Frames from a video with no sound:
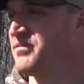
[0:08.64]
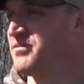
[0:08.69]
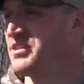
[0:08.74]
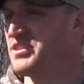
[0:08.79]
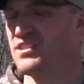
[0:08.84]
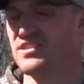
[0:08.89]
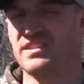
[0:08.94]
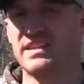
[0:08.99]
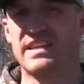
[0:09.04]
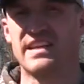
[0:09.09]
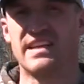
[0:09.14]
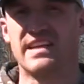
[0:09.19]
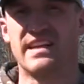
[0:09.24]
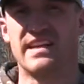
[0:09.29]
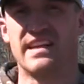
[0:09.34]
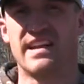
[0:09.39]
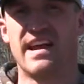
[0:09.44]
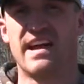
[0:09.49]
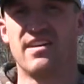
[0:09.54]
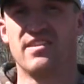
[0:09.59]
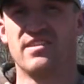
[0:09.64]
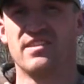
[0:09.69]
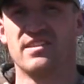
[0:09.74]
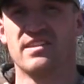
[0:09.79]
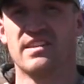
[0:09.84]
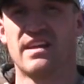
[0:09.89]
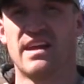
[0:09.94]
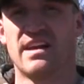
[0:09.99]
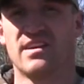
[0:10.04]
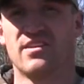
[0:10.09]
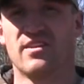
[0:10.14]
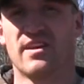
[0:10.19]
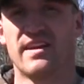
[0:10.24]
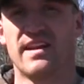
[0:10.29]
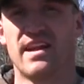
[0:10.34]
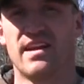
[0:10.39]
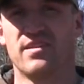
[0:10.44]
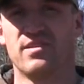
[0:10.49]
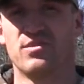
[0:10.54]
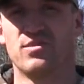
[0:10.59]
We just needed to get out in the
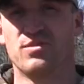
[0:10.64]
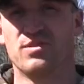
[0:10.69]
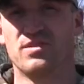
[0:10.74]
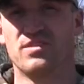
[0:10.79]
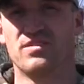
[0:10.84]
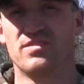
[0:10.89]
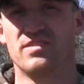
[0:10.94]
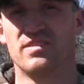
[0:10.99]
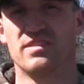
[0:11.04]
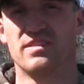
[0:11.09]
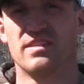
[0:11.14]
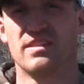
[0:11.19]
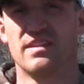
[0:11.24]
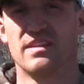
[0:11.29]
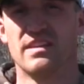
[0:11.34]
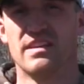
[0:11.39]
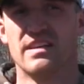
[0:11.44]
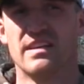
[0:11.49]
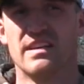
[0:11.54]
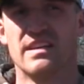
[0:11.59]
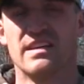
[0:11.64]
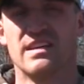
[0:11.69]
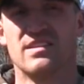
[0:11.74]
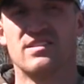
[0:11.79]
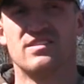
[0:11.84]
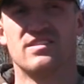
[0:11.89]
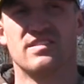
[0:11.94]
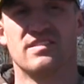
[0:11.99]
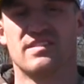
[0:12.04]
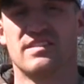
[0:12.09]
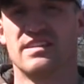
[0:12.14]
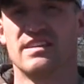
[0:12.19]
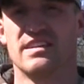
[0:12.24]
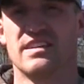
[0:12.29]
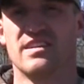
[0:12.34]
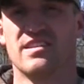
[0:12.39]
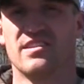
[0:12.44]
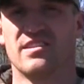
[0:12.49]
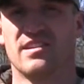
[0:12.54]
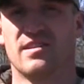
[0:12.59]
great outdoors and just
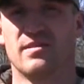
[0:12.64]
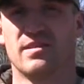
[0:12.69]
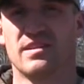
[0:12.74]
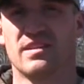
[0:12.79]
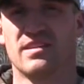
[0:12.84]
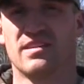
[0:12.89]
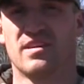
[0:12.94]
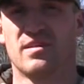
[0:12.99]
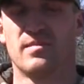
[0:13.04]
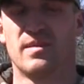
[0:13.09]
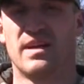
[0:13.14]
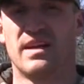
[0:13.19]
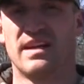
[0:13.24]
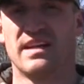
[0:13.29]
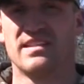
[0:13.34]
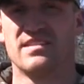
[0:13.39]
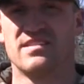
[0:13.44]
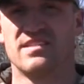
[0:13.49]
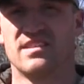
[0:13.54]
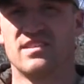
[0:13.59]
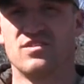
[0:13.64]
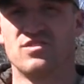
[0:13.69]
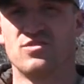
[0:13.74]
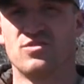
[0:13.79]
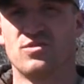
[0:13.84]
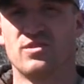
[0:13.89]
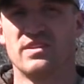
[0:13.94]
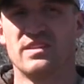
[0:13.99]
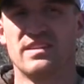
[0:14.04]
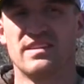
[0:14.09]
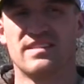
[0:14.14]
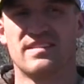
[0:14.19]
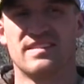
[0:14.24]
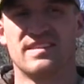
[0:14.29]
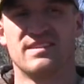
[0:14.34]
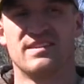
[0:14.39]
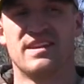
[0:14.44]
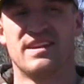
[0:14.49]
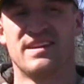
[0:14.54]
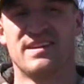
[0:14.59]
clear our minds and enjoy
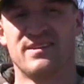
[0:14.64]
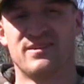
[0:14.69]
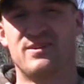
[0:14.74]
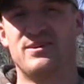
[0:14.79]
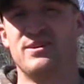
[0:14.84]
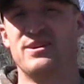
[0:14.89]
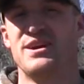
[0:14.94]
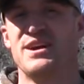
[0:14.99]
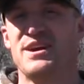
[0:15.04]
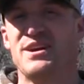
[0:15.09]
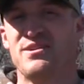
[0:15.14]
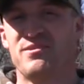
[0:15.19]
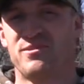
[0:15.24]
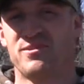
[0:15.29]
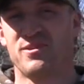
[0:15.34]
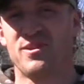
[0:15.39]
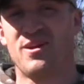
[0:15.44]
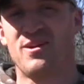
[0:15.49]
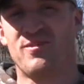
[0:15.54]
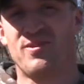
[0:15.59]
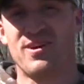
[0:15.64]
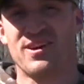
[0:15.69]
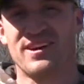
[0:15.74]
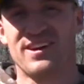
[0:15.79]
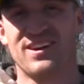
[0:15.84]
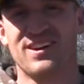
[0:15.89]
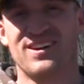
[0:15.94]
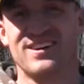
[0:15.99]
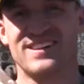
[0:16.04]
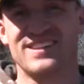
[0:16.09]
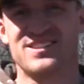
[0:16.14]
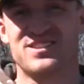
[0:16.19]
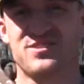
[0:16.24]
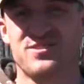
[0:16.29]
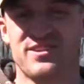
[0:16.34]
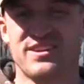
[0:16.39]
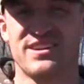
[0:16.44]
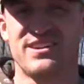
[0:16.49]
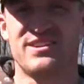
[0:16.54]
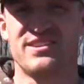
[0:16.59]
this. And we're walking along this
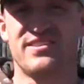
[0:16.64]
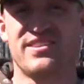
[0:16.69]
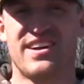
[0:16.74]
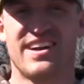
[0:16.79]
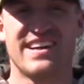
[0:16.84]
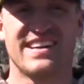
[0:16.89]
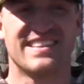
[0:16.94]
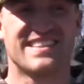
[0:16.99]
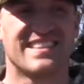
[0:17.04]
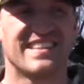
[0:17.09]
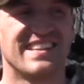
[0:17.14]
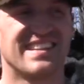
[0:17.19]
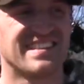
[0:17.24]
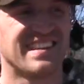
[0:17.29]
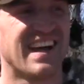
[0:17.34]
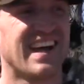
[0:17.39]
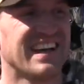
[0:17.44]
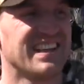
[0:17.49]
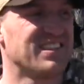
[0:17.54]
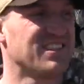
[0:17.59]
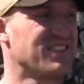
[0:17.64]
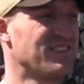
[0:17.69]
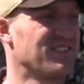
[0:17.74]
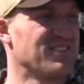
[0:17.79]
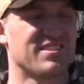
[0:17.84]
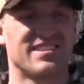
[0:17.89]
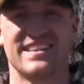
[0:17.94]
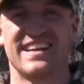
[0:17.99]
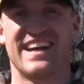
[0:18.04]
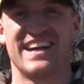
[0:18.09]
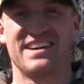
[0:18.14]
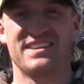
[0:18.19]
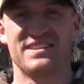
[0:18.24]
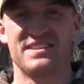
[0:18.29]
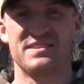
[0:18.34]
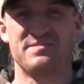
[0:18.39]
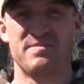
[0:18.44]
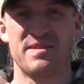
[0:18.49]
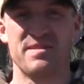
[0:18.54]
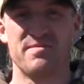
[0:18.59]
trail, and Ryan says, "I just don't see how
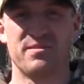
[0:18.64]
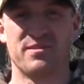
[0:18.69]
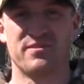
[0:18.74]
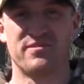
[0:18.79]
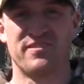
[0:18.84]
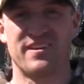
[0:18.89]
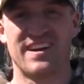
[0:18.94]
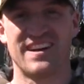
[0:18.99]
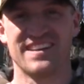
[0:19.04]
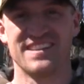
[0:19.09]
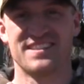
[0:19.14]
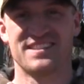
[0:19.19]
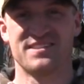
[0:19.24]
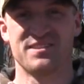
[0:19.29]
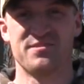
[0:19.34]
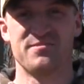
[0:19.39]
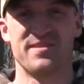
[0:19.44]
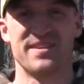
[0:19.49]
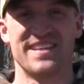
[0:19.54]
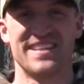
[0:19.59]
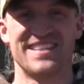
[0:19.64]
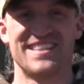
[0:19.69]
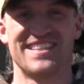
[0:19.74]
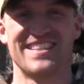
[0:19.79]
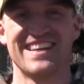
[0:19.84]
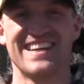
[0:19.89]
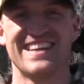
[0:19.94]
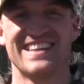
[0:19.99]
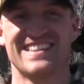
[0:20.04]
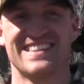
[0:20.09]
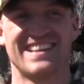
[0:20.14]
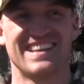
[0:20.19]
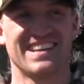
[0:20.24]
these people find so many sheds."